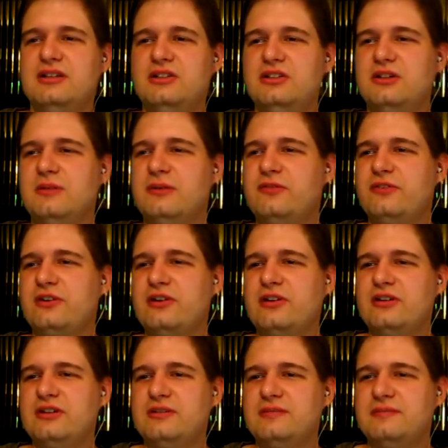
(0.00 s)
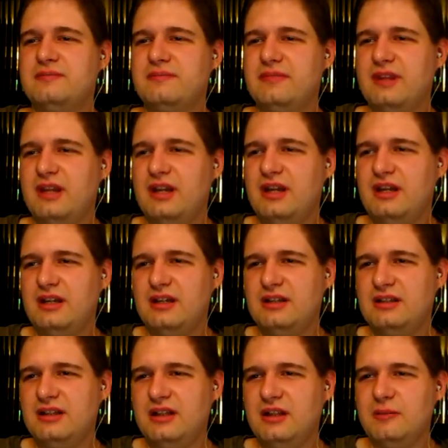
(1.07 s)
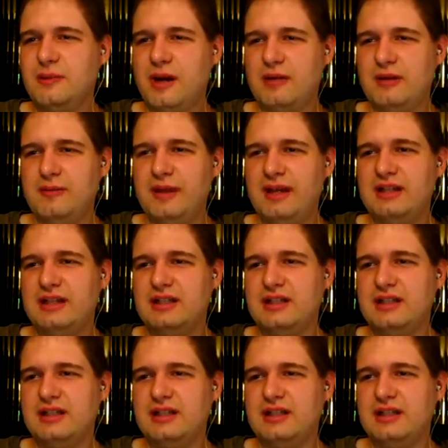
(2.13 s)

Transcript: doable for her. And he'll probably make it